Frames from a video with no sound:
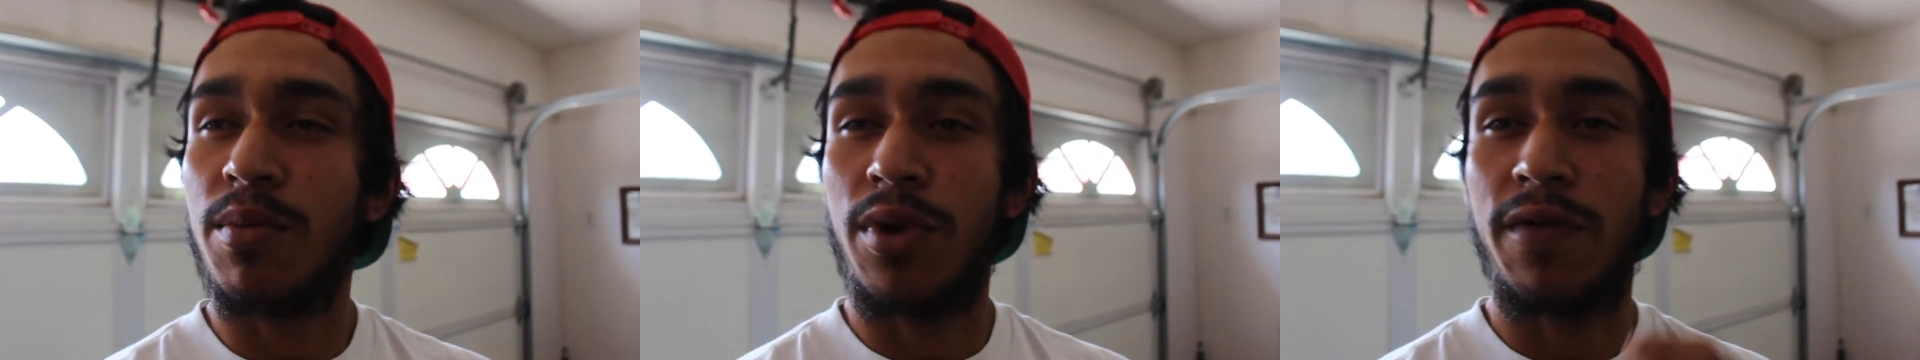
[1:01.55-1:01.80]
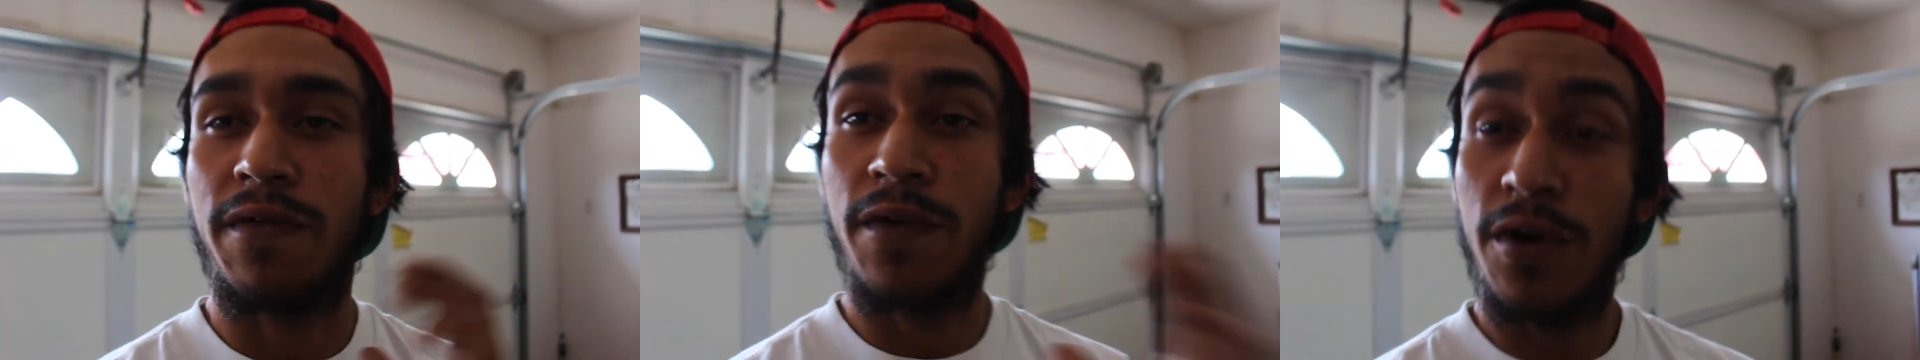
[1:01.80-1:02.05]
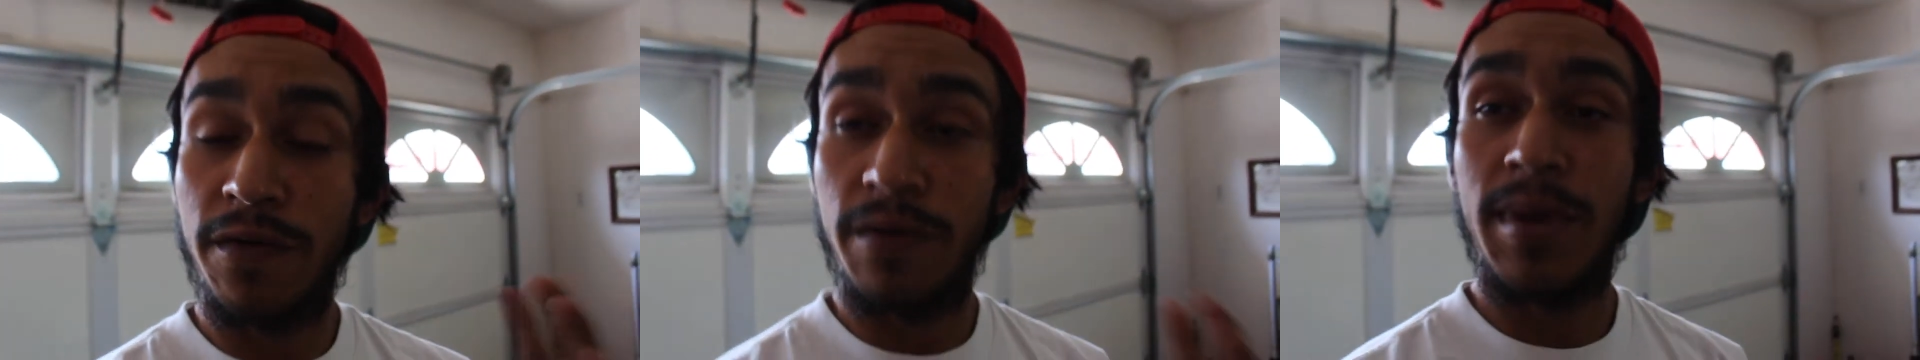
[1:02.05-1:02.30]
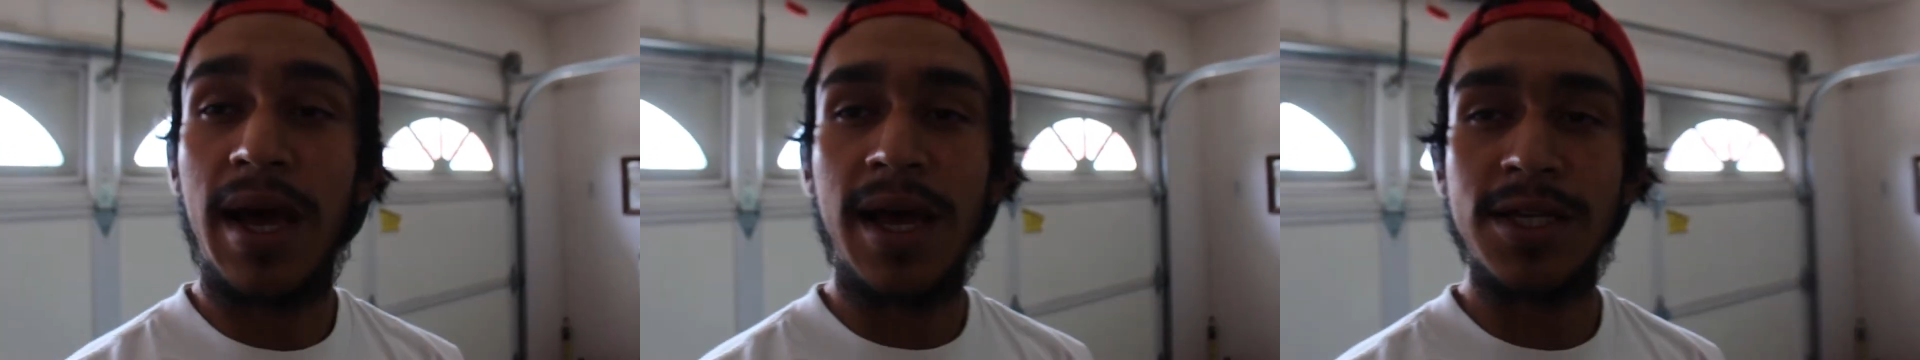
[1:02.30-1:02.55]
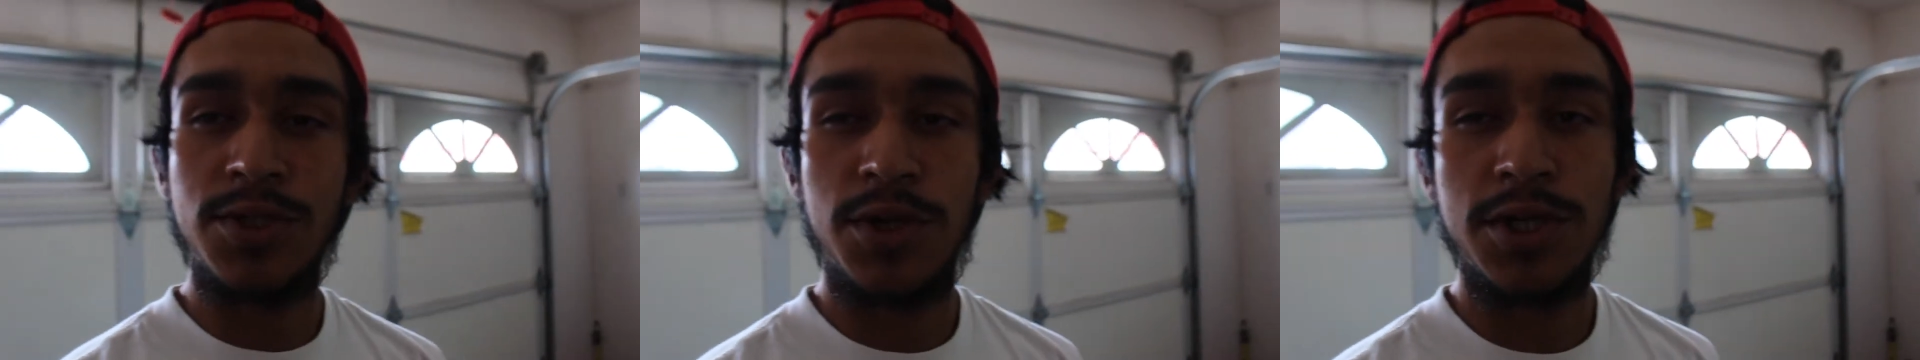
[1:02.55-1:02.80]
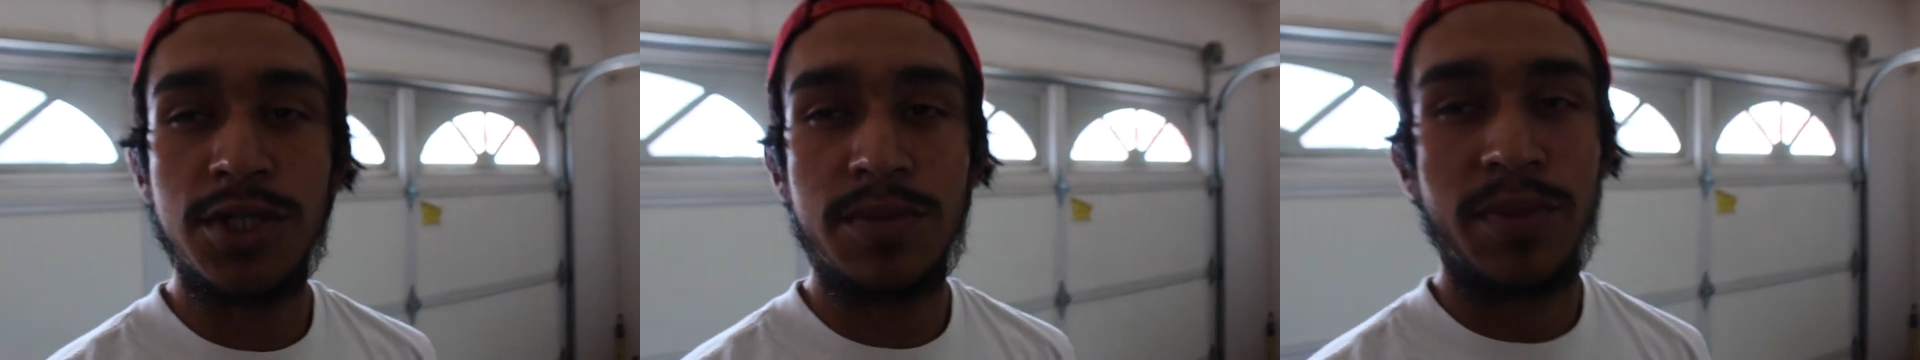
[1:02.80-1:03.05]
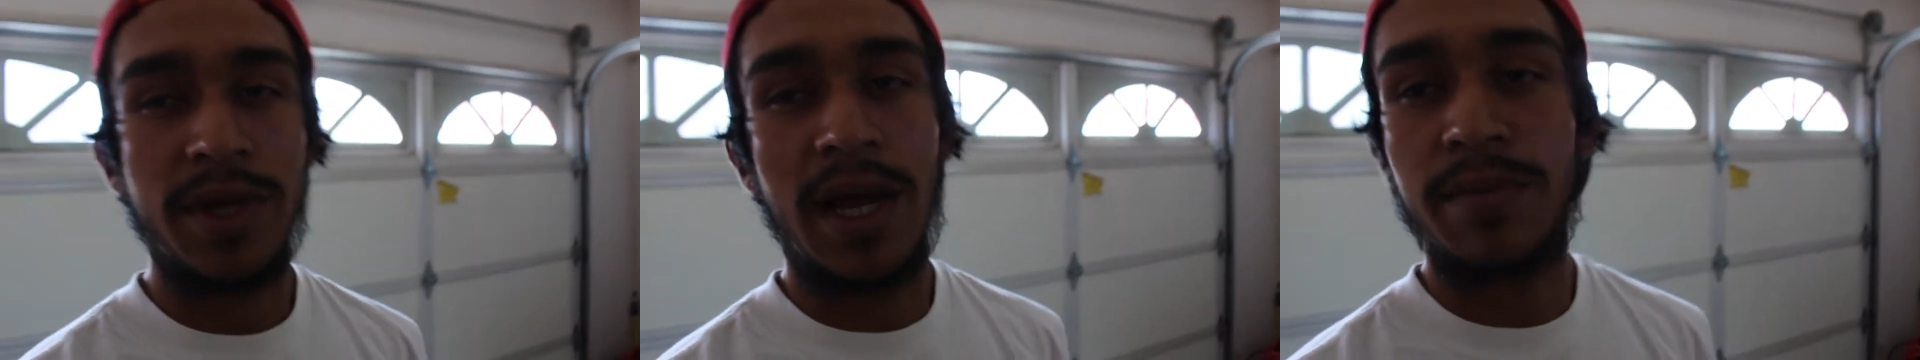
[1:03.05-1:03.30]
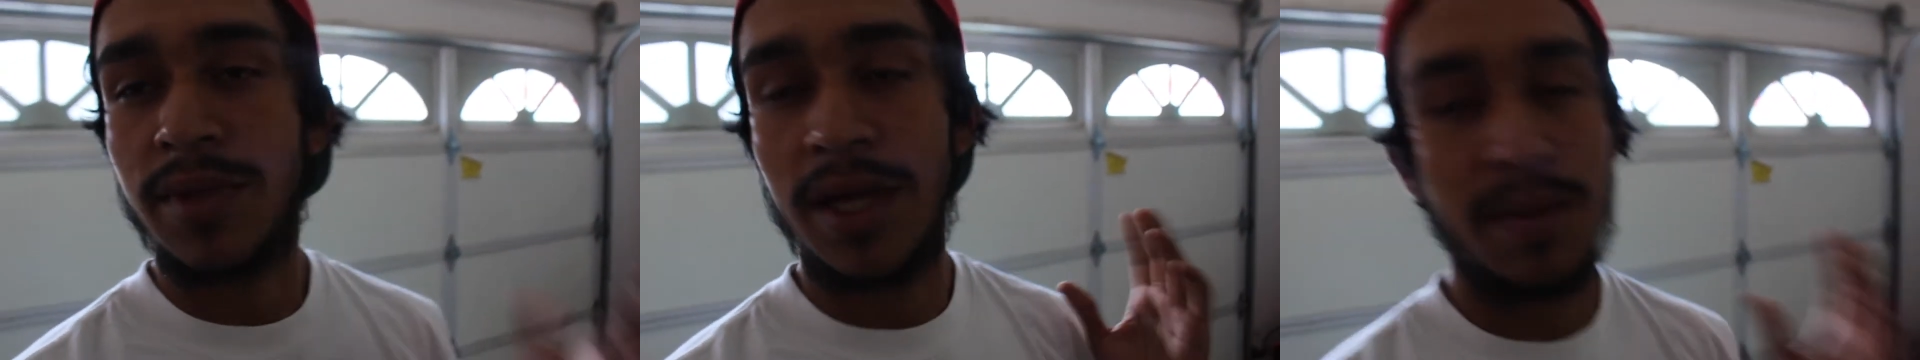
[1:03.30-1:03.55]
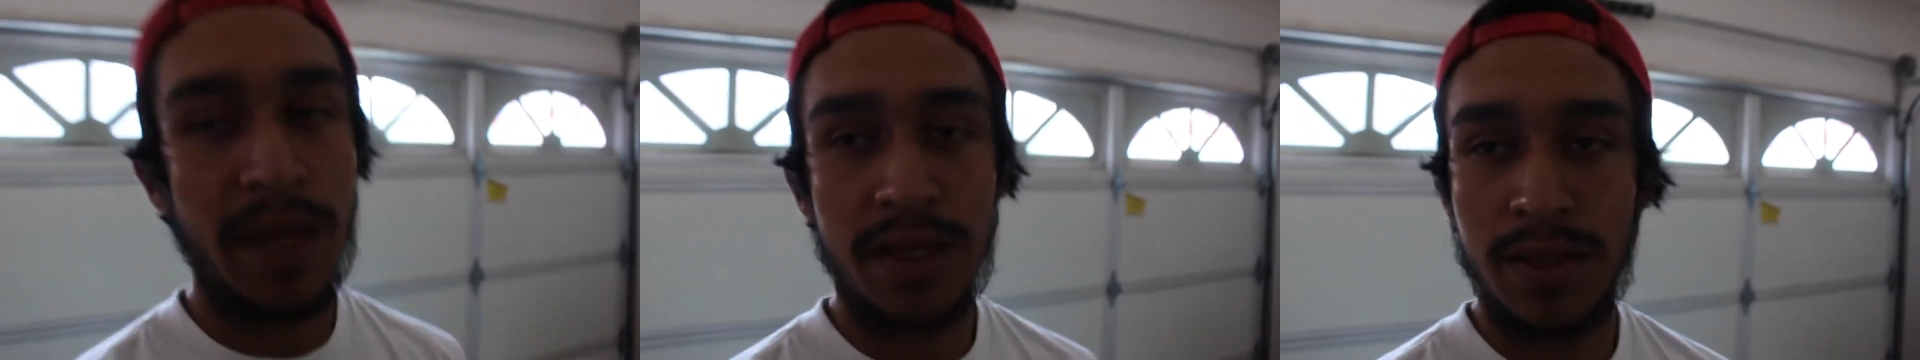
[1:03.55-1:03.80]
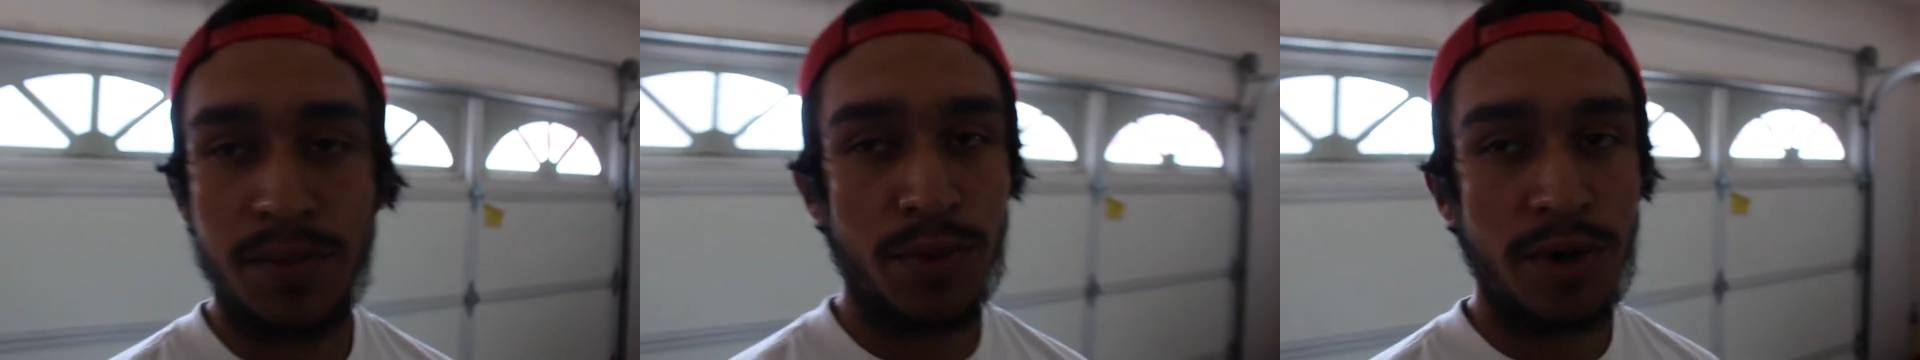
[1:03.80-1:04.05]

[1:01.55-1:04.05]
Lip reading: prefer for my Is300, but I'm gonna make them